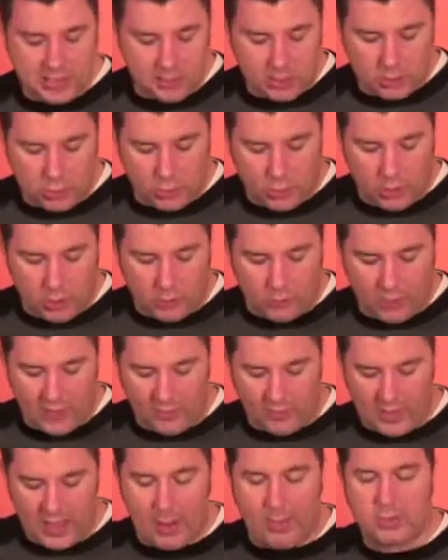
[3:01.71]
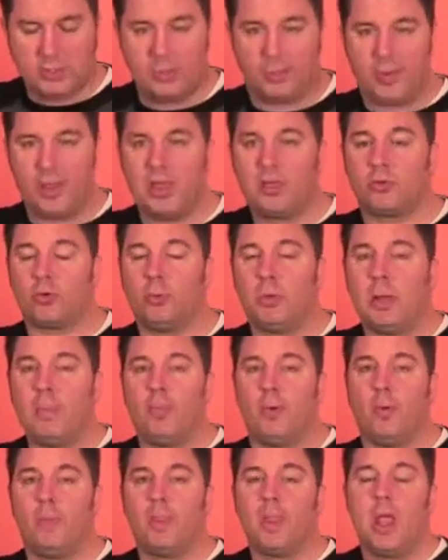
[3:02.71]
in the Jordan River, that was a place where
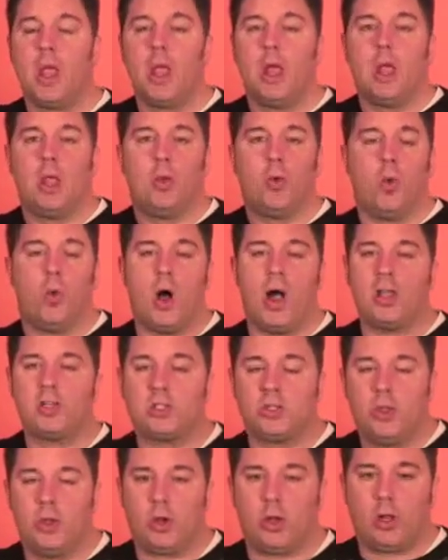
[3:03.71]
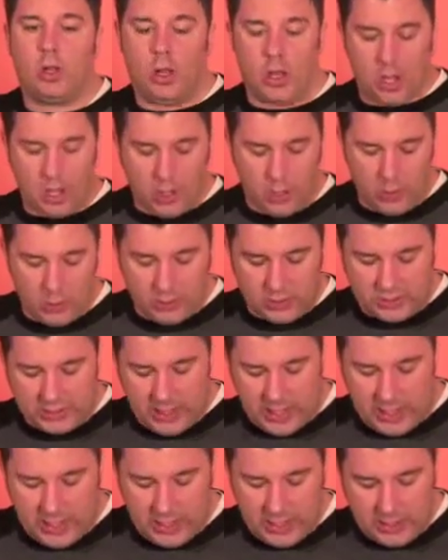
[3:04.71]
people washed their clothes,
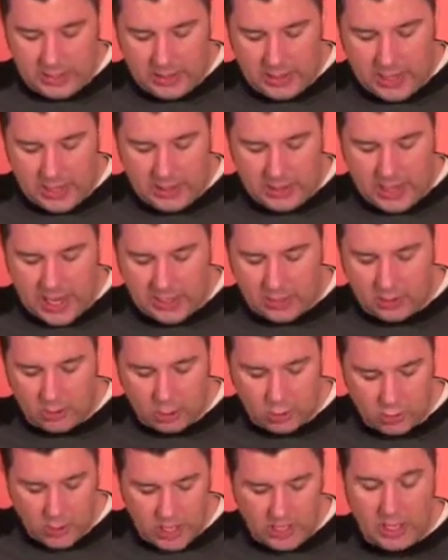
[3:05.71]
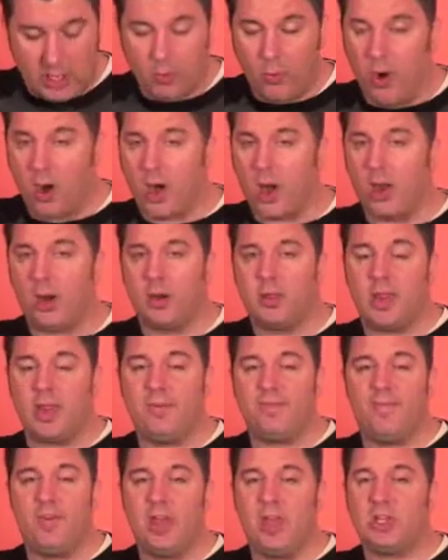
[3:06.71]
they got their drinking water,
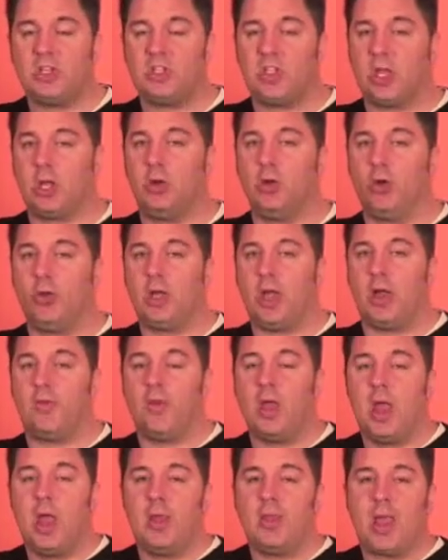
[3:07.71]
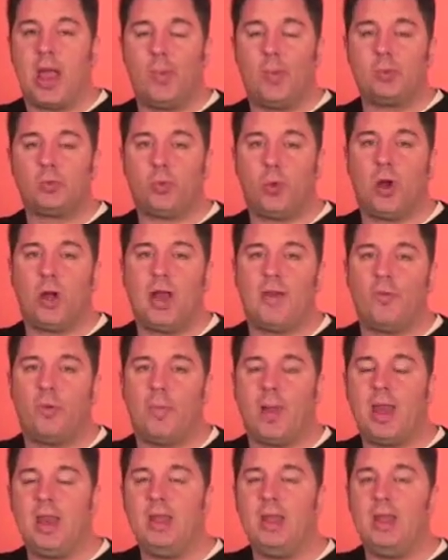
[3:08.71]
they fished, they cooled off. That was where
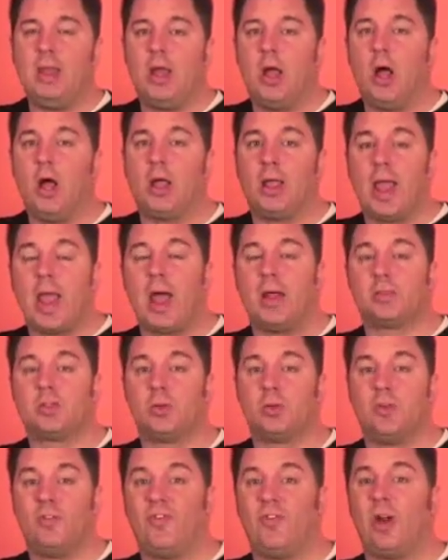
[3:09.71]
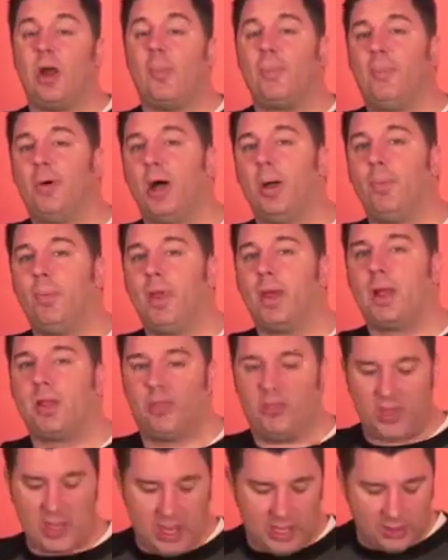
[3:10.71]
everybody hung out. So it was a very public
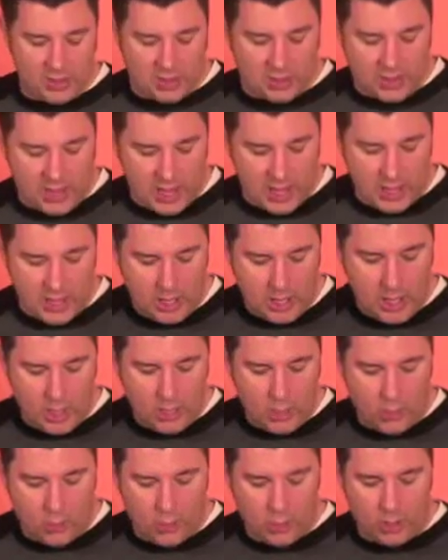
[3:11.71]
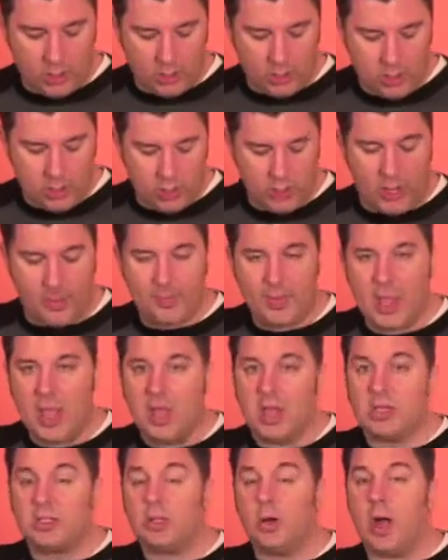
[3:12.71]
thing that they were doing.
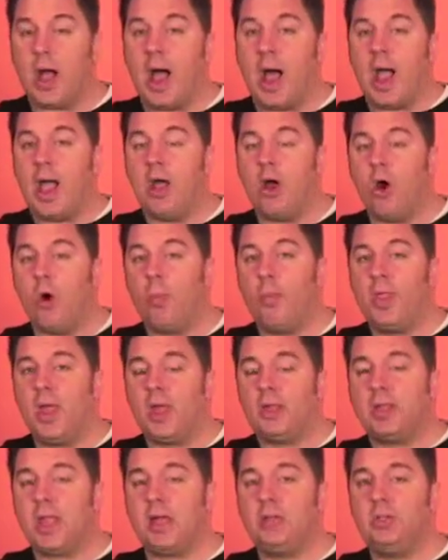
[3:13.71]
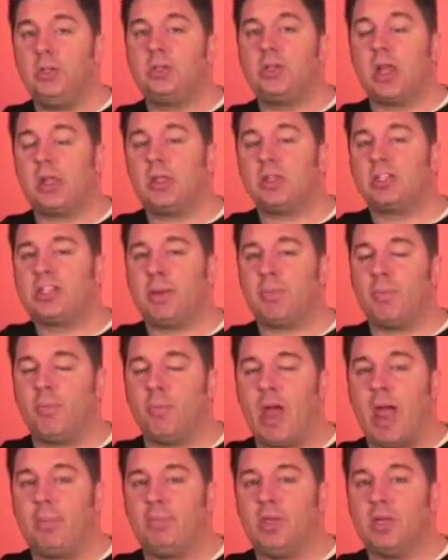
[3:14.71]
So I hope that as you take the step of
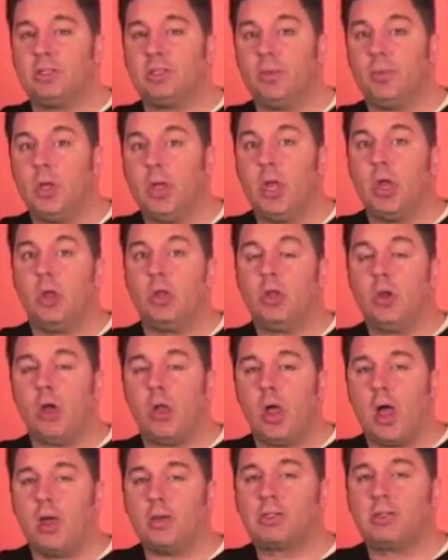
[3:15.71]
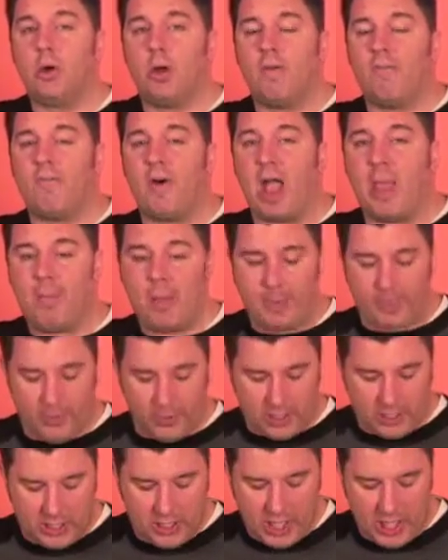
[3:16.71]
baptism, you'll also invite people
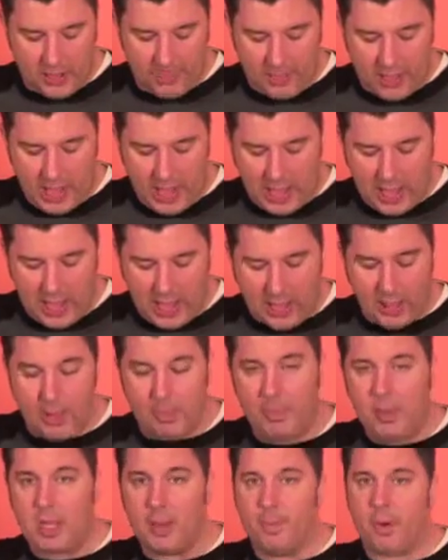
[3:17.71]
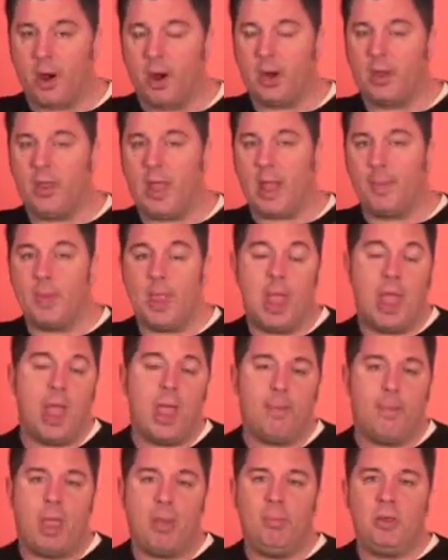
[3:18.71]
to come and be a part of that.
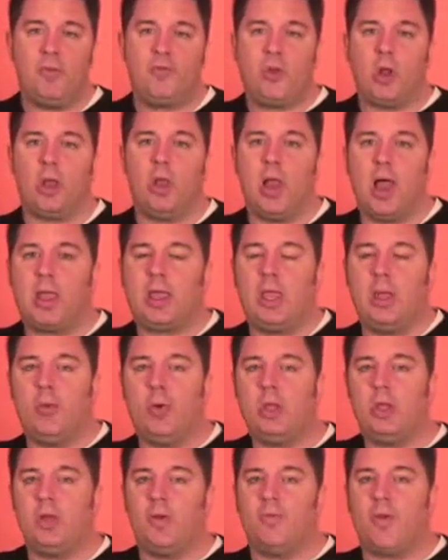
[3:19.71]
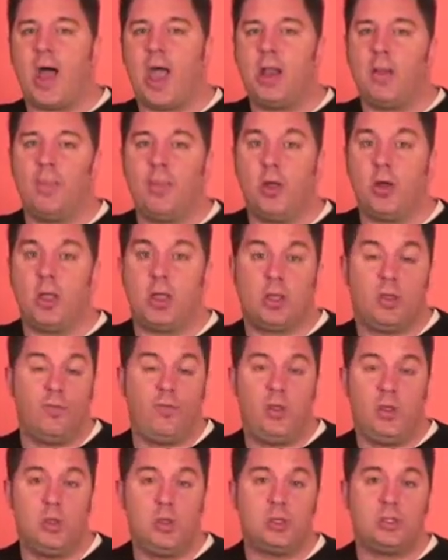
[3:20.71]
Maybe if you're lucky, when you invite them, they'll get
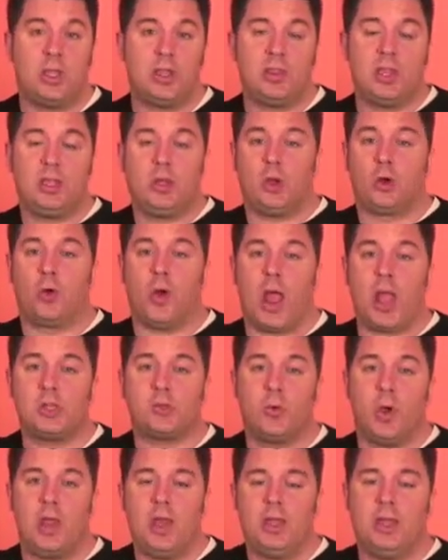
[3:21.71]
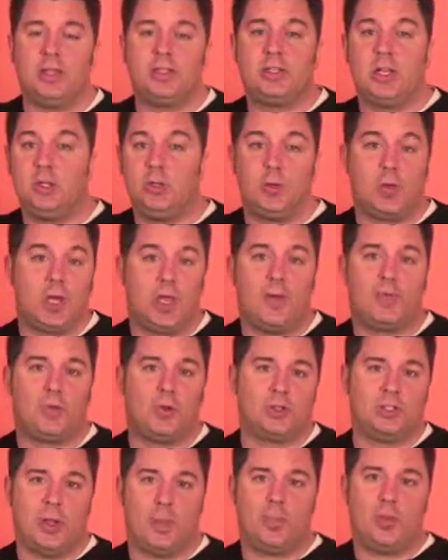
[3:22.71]
confused and think you're graduating and send you a gift
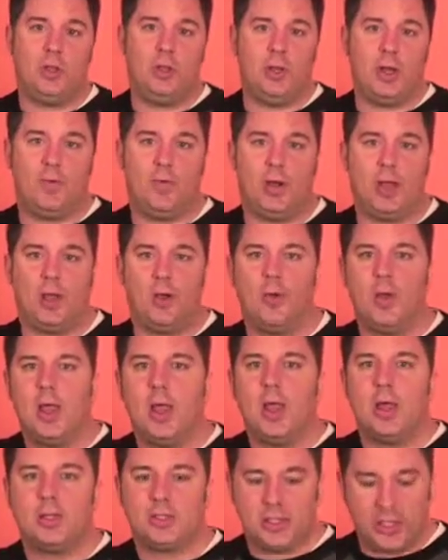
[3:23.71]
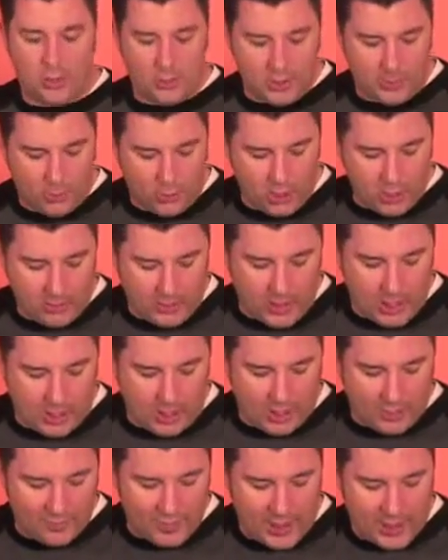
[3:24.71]
or something. You never know. So the more the
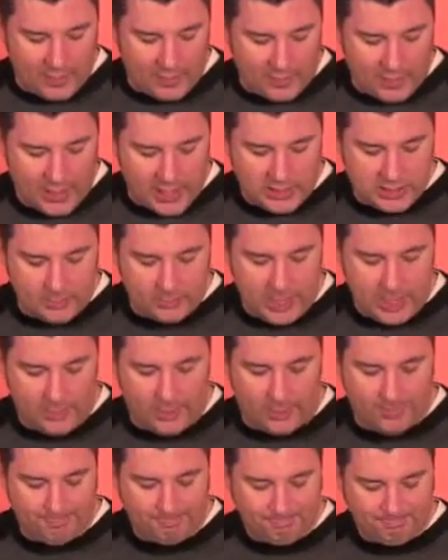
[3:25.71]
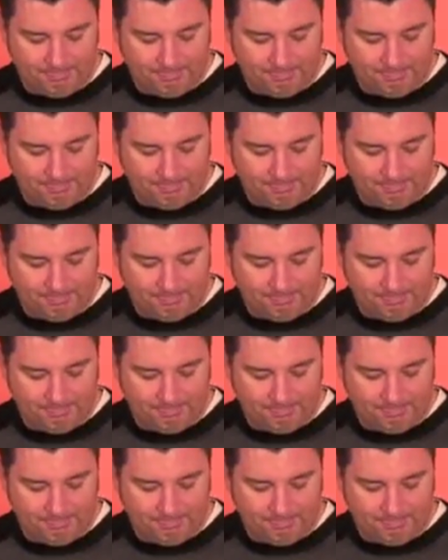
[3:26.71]
merrier. Invite lots of people.